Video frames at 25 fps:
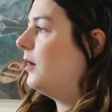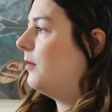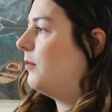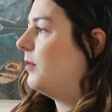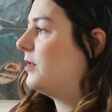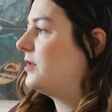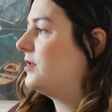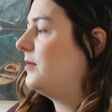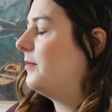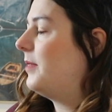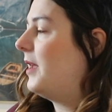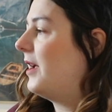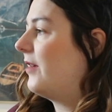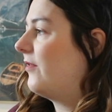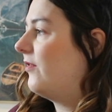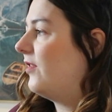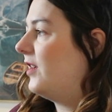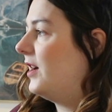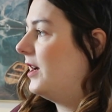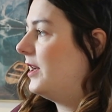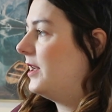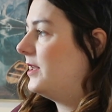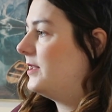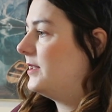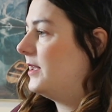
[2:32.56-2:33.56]
wasn't Black
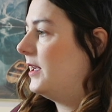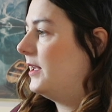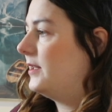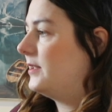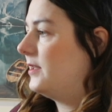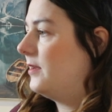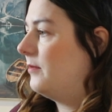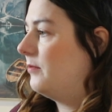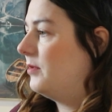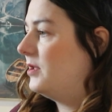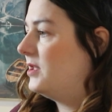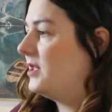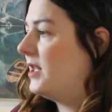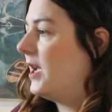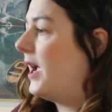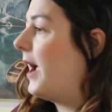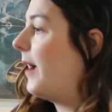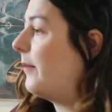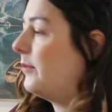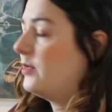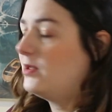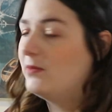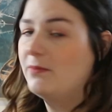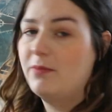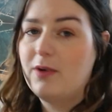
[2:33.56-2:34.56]
Friday sales, it was the
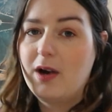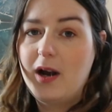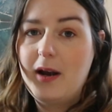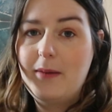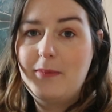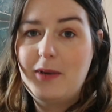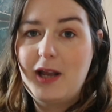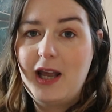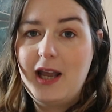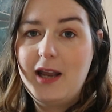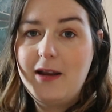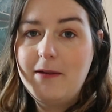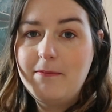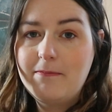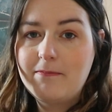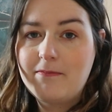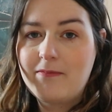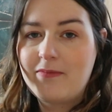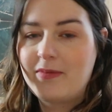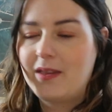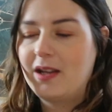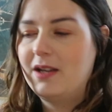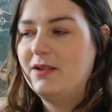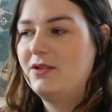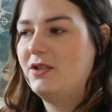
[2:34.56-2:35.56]
Amazon Prime Day.
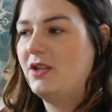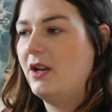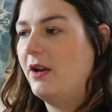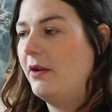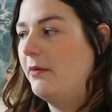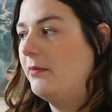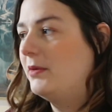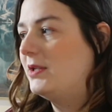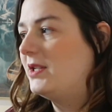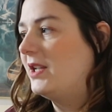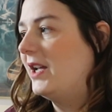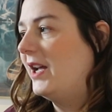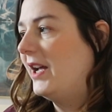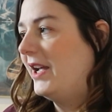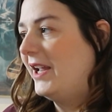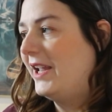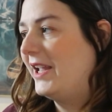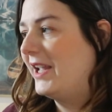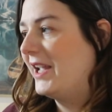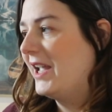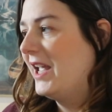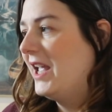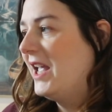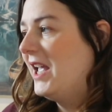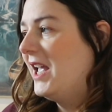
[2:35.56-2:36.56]
So it was
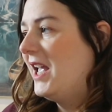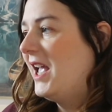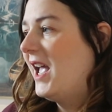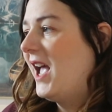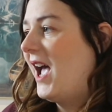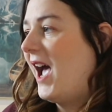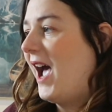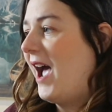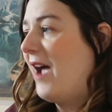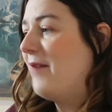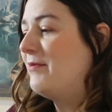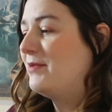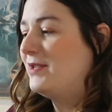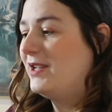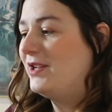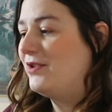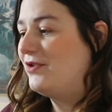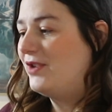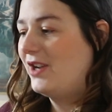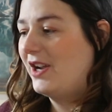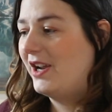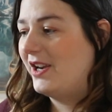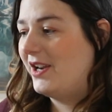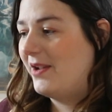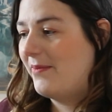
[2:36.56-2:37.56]
like, I was
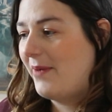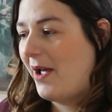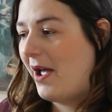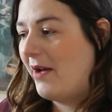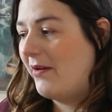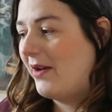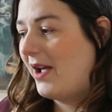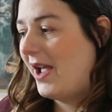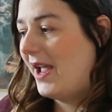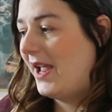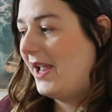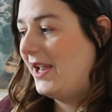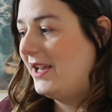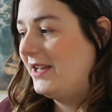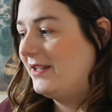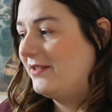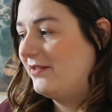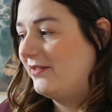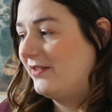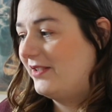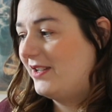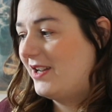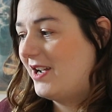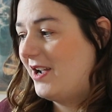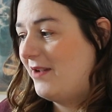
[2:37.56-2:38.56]
literally only about
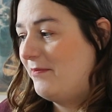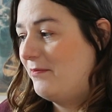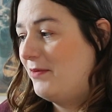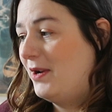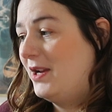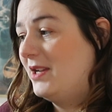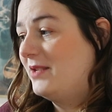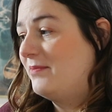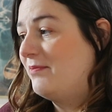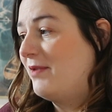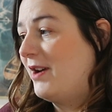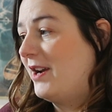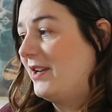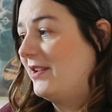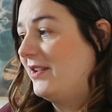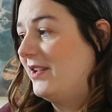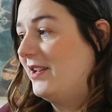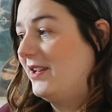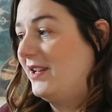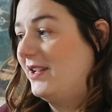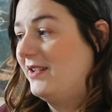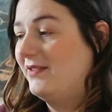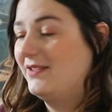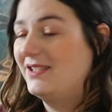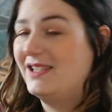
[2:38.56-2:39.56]
8 or 9 weeks
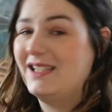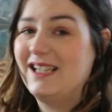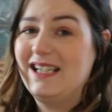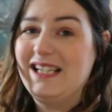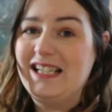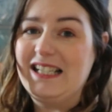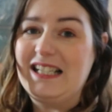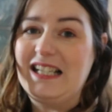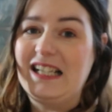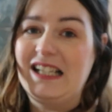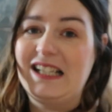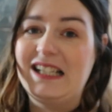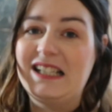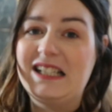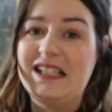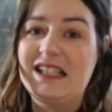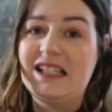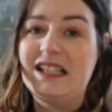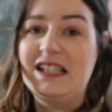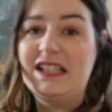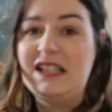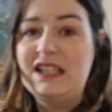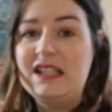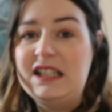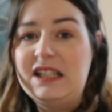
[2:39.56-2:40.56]
pregnant, and I was like,
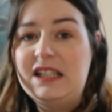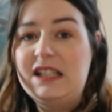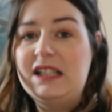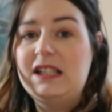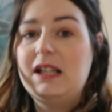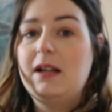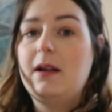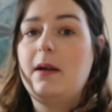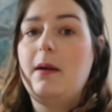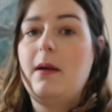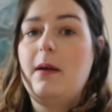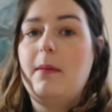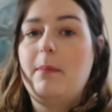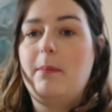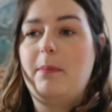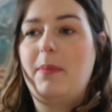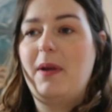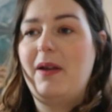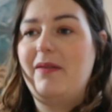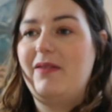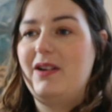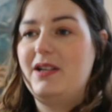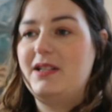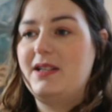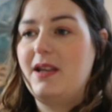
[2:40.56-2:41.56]

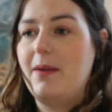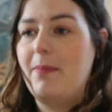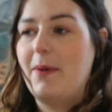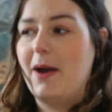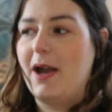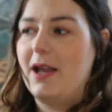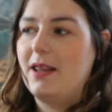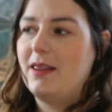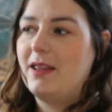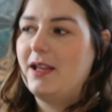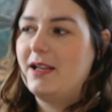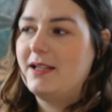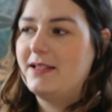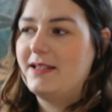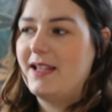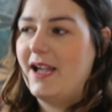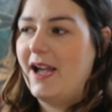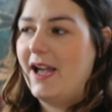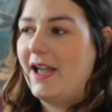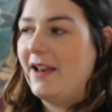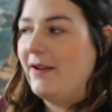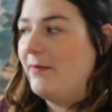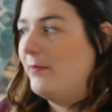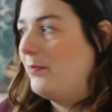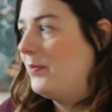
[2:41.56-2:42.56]
bit risky buying things
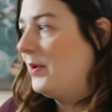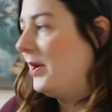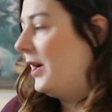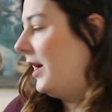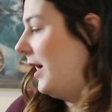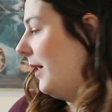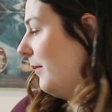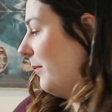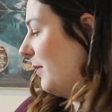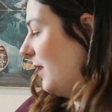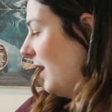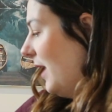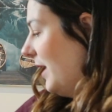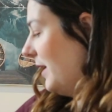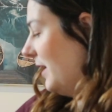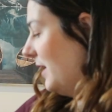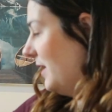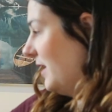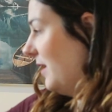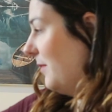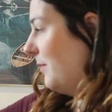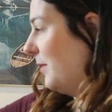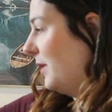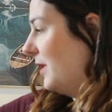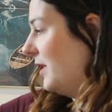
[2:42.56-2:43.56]
then, but I'm glad I
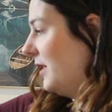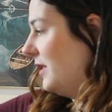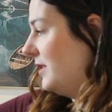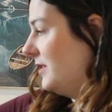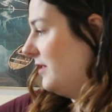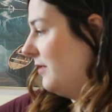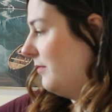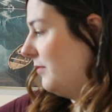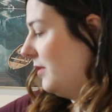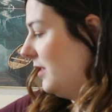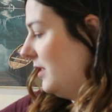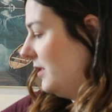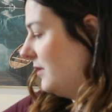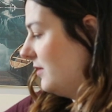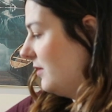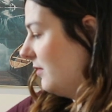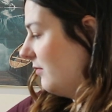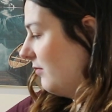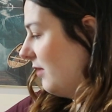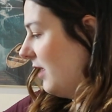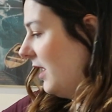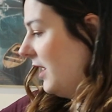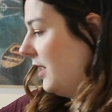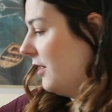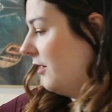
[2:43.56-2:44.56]
did because it was
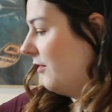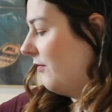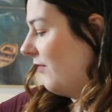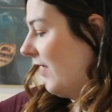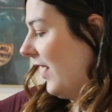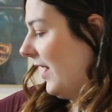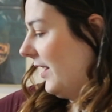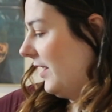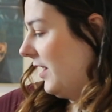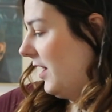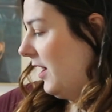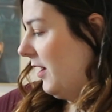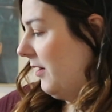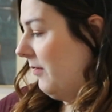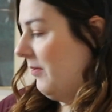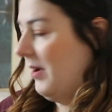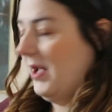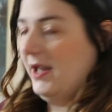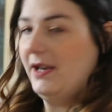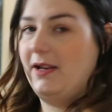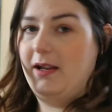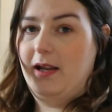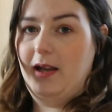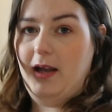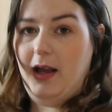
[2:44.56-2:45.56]
really good value
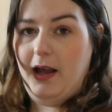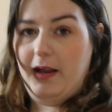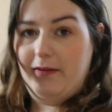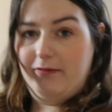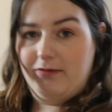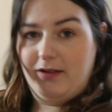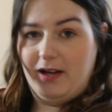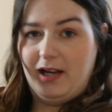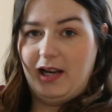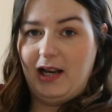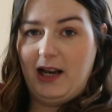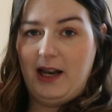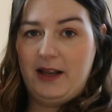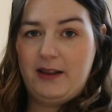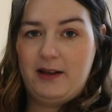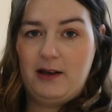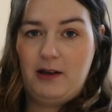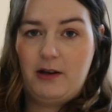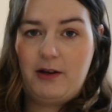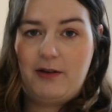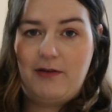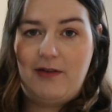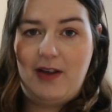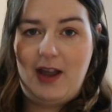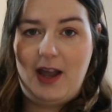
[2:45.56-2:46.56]
and I really like the
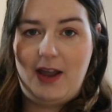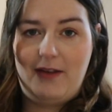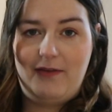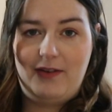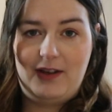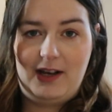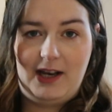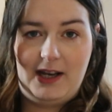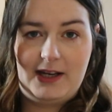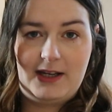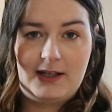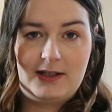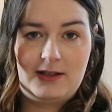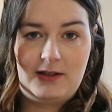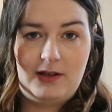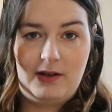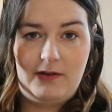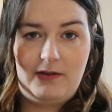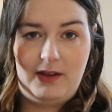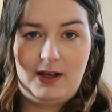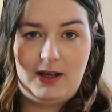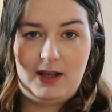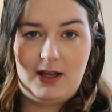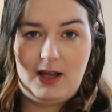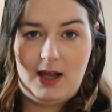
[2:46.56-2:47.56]
look of it. I feel like it's the sort
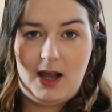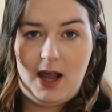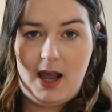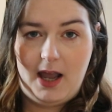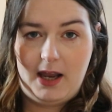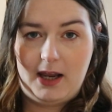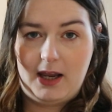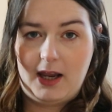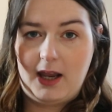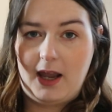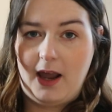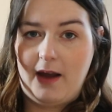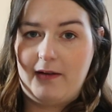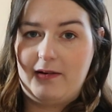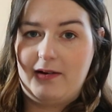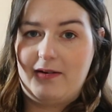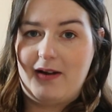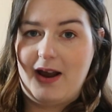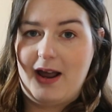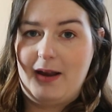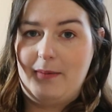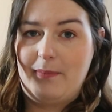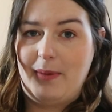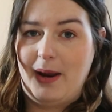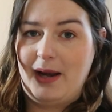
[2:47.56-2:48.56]
of thing that I can carry
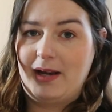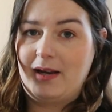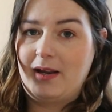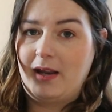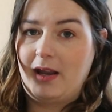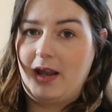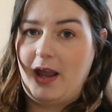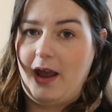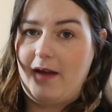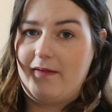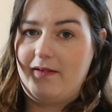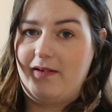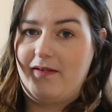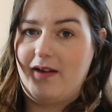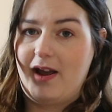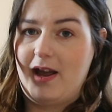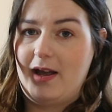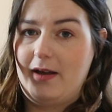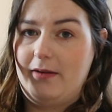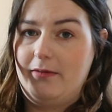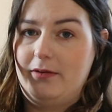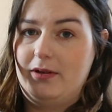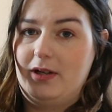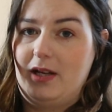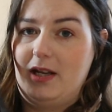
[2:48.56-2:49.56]
around, Ben can carry
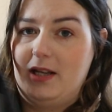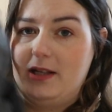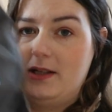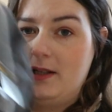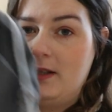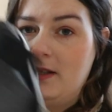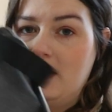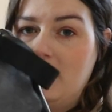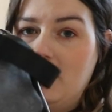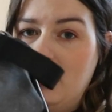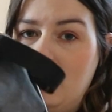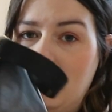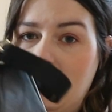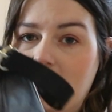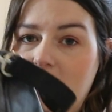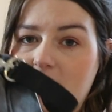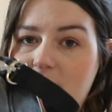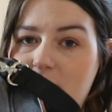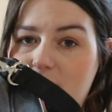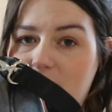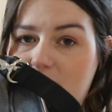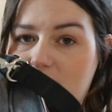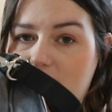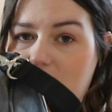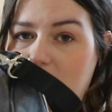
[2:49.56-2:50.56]
around. It's
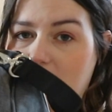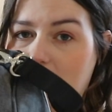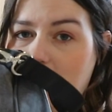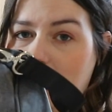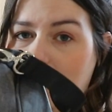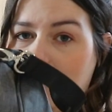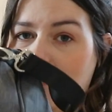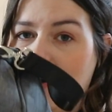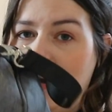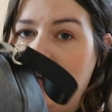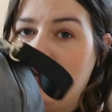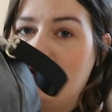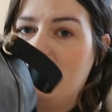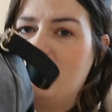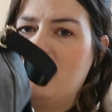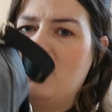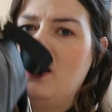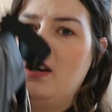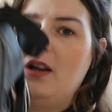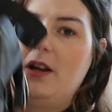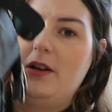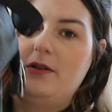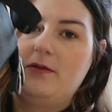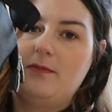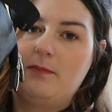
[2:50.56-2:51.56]
super practical, it's
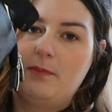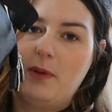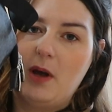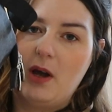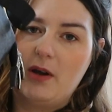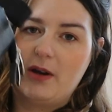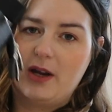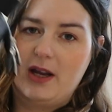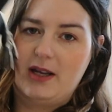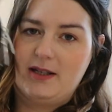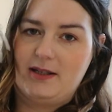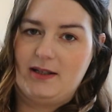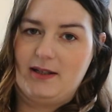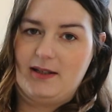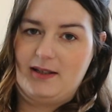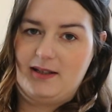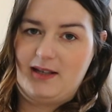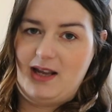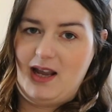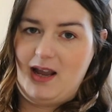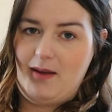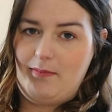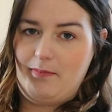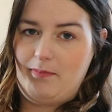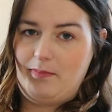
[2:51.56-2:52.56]
got loads of pockets and
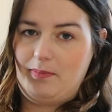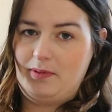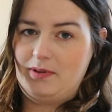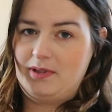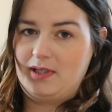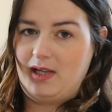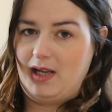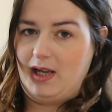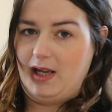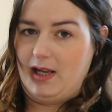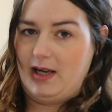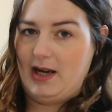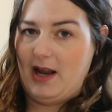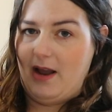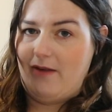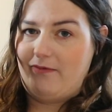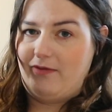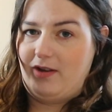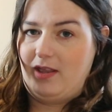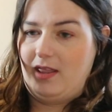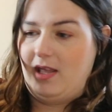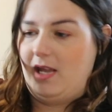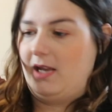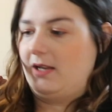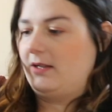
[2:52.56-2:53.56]
zips and
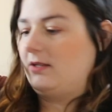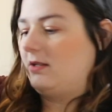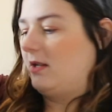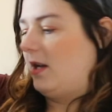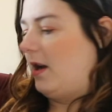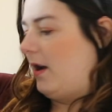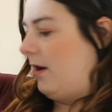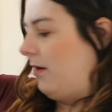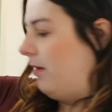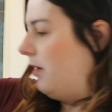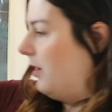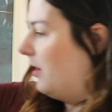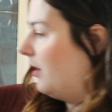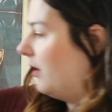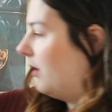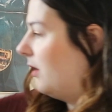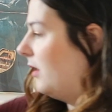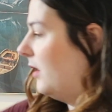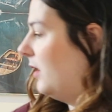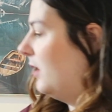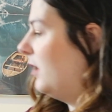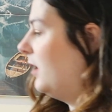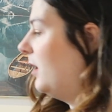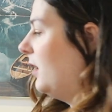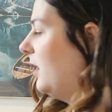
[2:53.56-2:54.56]
everything. So
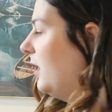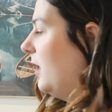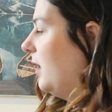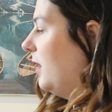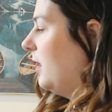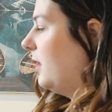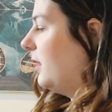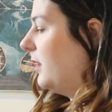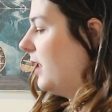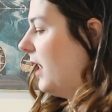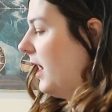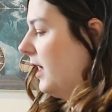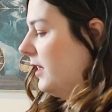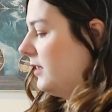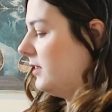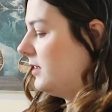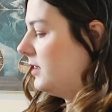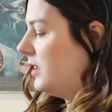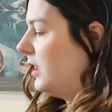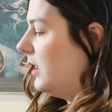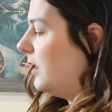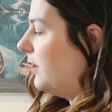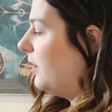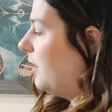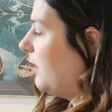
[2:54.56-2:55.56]

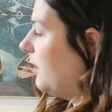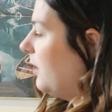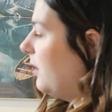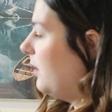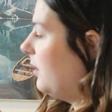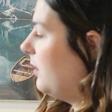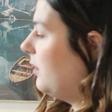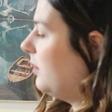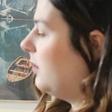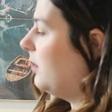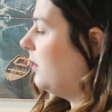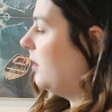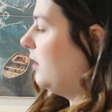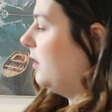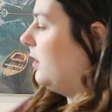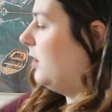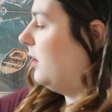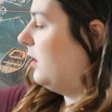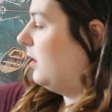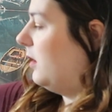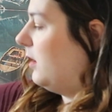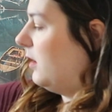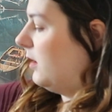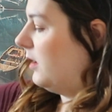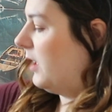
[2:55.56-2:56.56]
that's
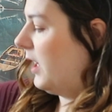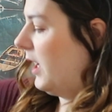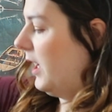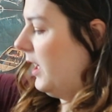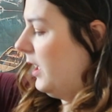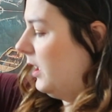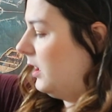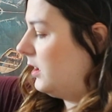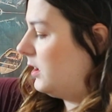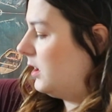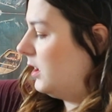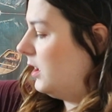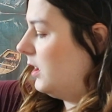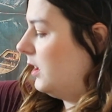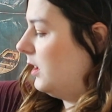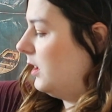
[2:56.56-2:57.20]
that.